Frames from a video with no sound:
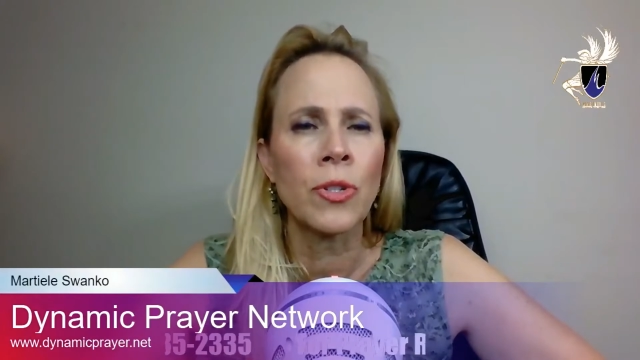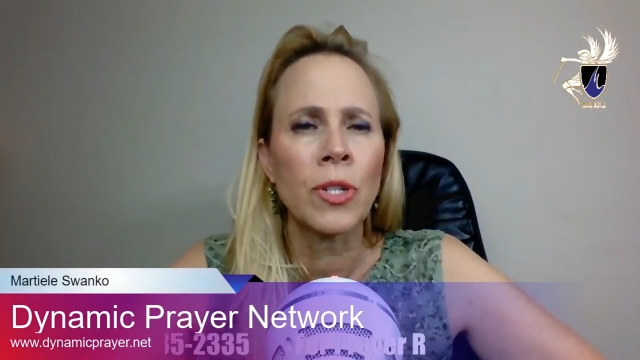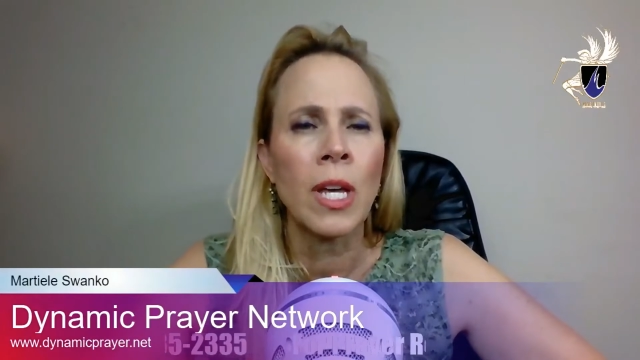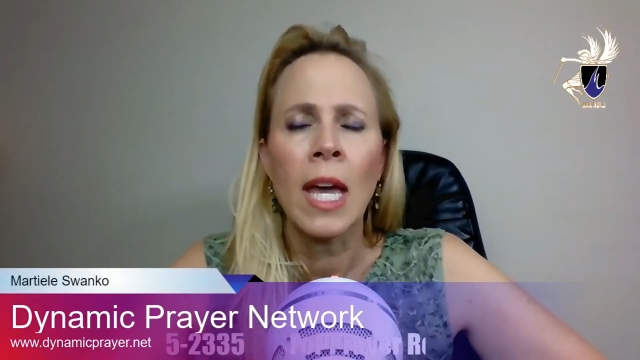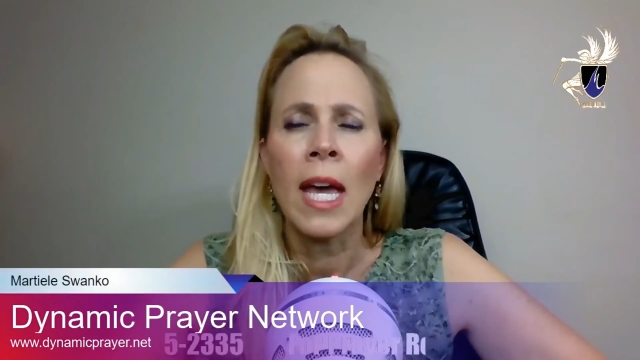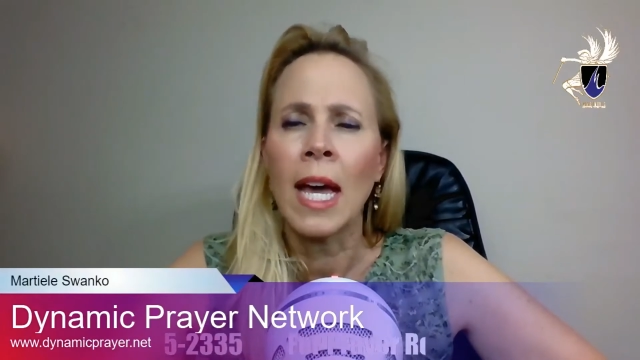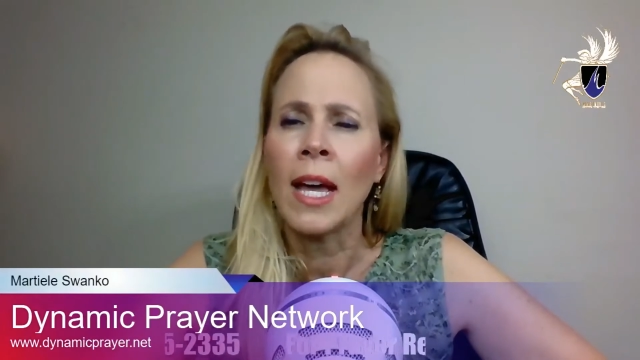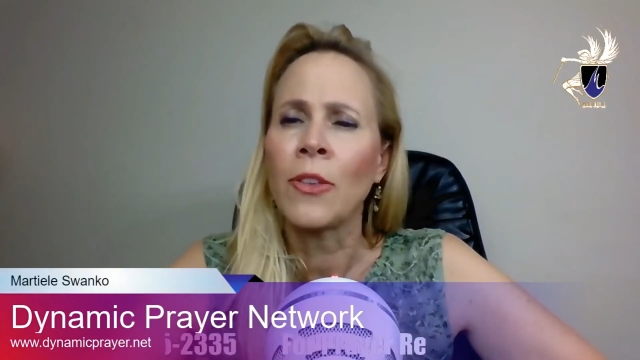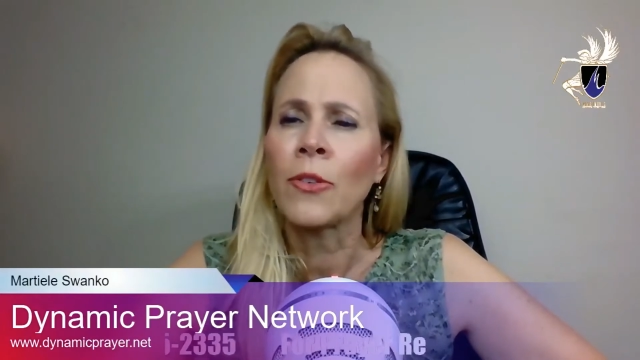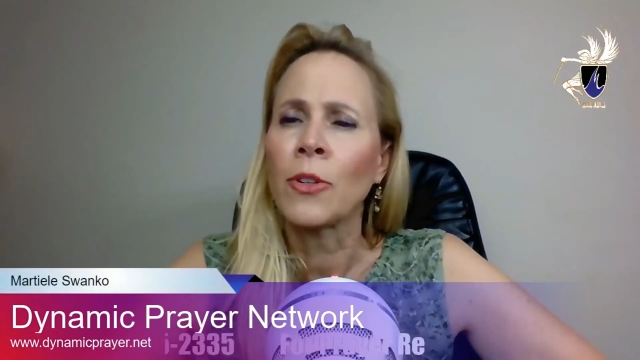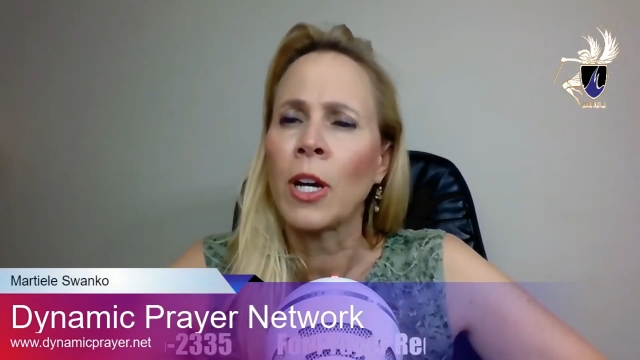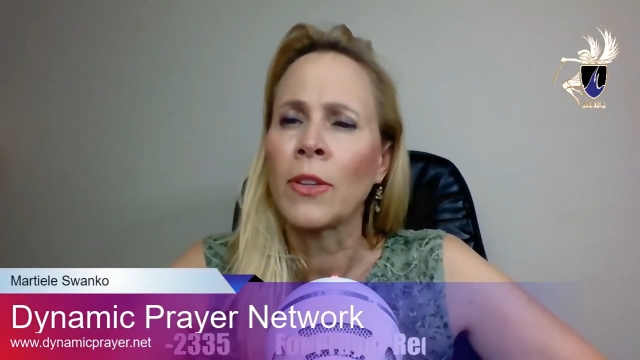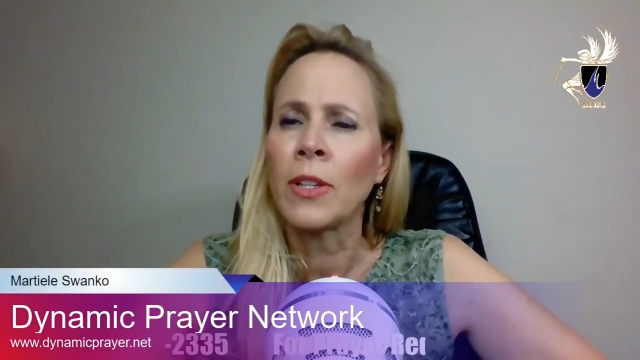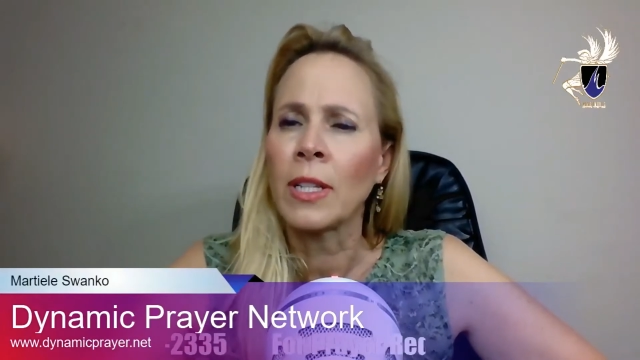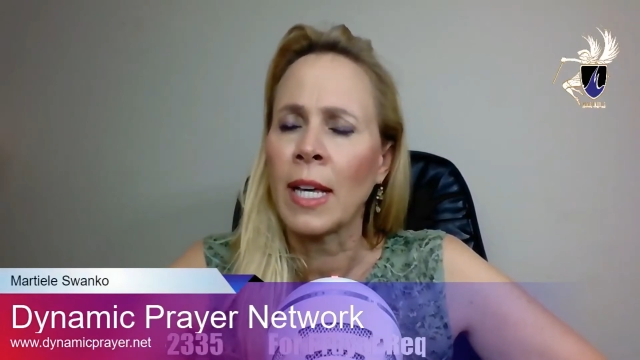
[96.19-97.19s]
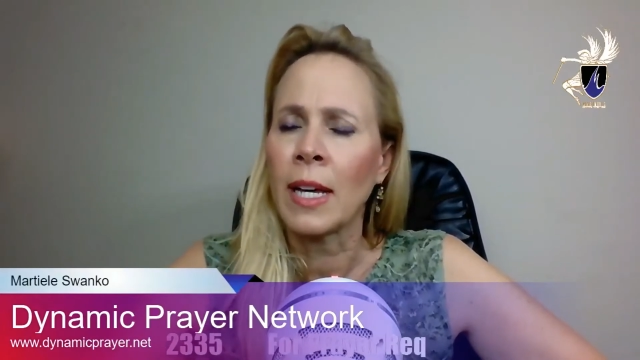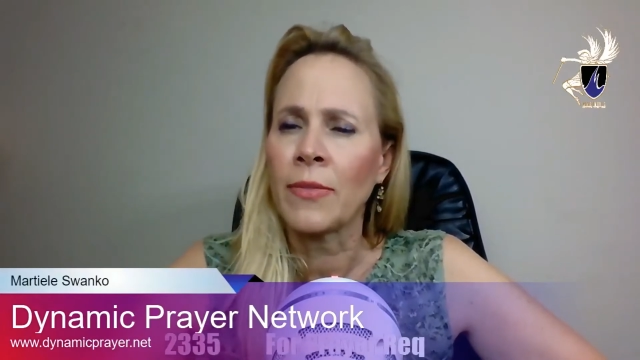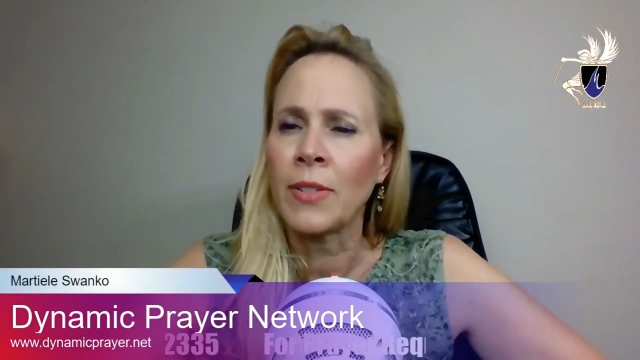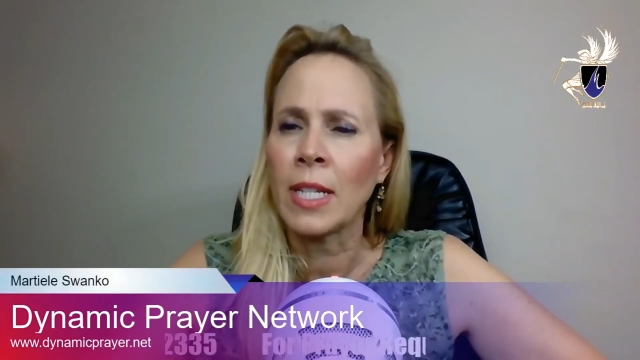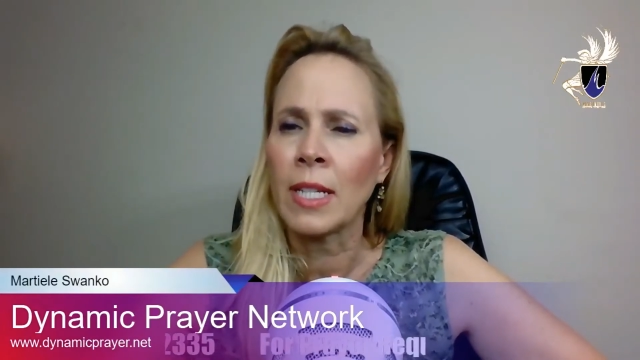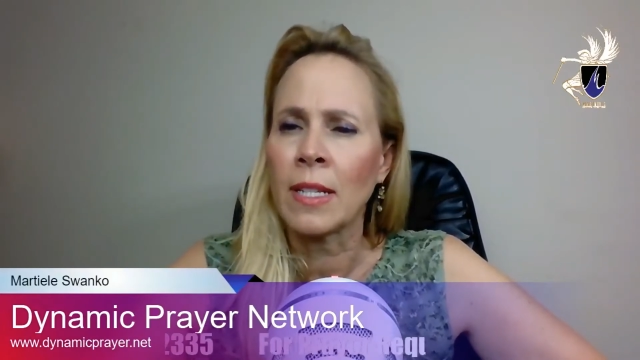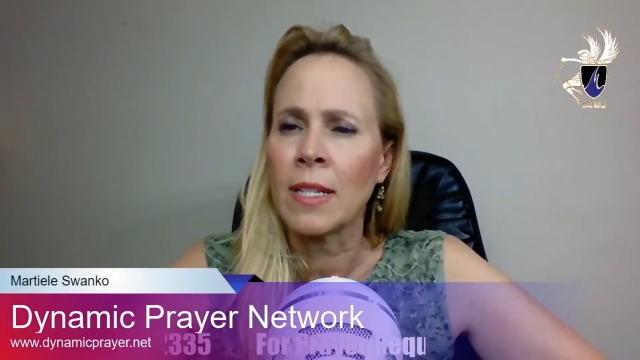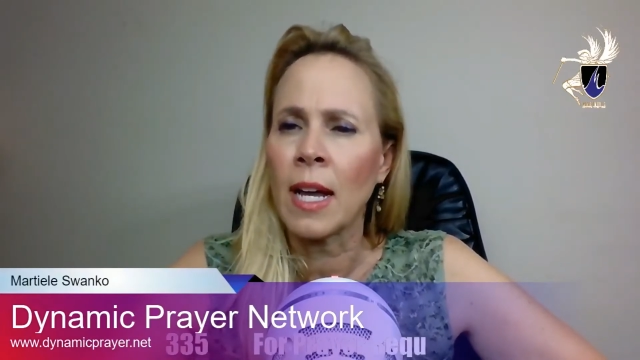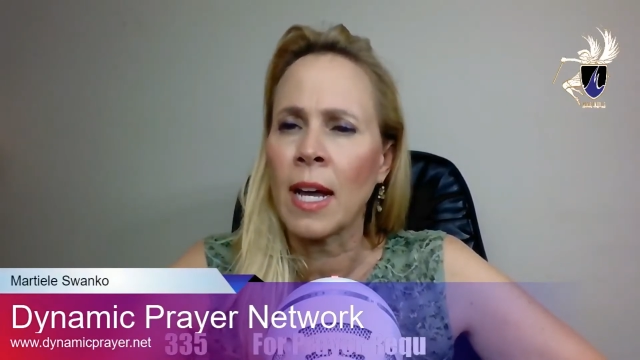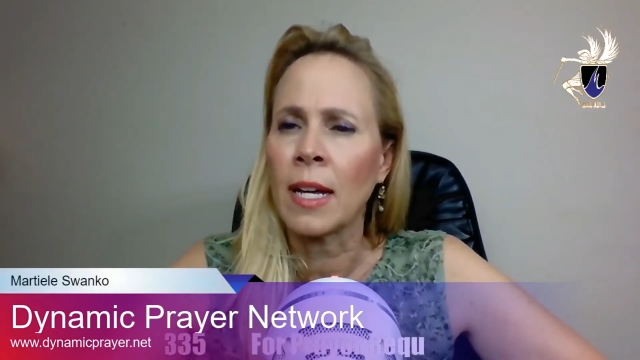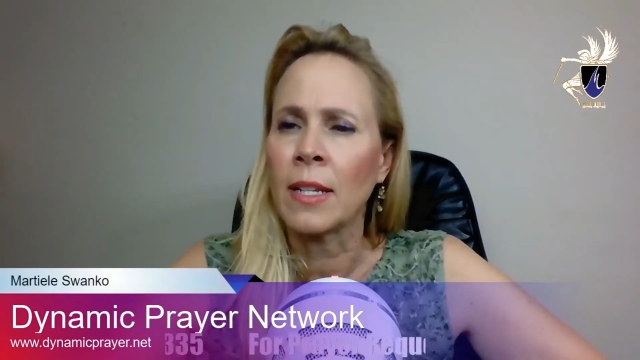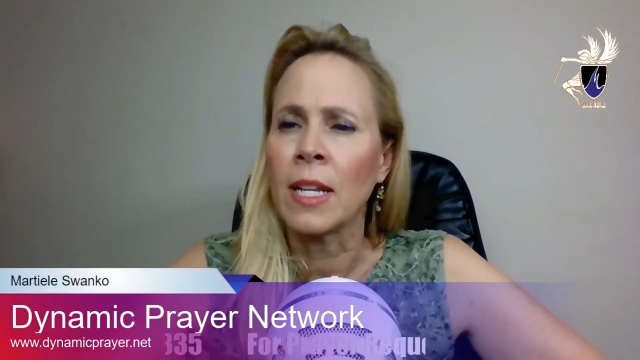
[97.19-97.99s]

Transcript: and they're on the left-hand side.